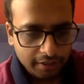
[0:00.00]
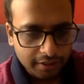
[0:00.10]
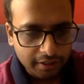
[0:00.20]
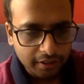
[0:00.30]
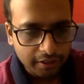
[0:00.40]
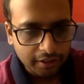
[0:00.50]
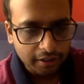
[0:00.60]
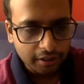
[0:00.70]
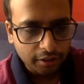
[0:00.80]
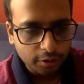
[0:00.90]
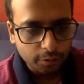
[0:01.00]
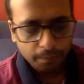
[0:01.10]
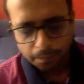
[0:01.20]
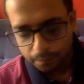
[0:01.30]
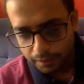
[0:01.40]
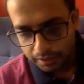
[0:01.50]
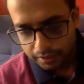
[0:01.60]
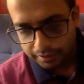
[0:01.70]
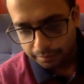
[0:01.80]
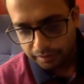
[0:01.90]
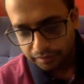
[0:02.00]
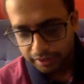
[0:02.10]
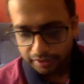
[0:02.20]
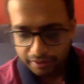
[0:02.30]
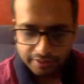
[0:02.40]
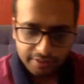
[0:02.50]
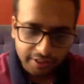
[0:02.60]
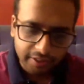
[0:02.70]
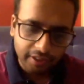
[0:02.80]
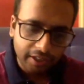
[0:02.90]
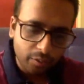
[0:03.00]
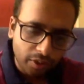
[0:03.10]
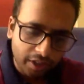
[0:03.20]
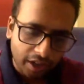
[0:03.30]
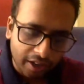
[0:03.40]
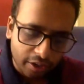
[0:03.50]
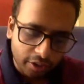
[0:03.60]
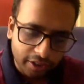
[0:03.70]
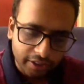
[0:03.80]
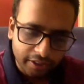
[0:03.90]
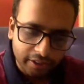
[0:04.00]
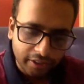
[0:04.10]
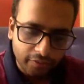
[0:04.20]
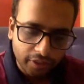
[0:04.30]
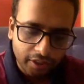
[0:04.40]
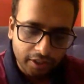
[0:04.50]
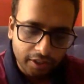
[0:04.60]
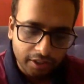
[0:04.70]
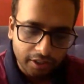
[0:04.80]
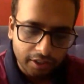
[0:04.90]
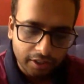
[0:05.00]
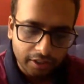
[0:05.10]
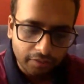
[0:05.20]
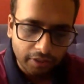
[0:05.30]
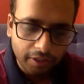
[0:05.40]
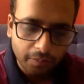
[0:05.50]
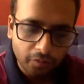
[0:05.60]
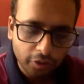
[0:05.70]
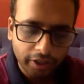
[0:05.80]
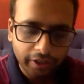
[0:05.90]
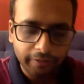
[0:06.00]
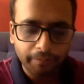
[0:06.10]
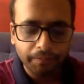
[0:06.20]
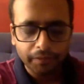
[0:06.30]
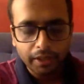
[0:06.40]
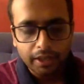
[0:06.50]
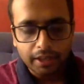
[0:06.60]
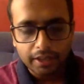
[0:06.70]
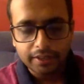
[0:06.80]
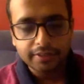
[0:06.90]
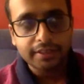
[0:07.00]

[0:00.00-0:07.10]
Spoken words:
yeah. See, something very interesting and very ironical that we keep forgetting is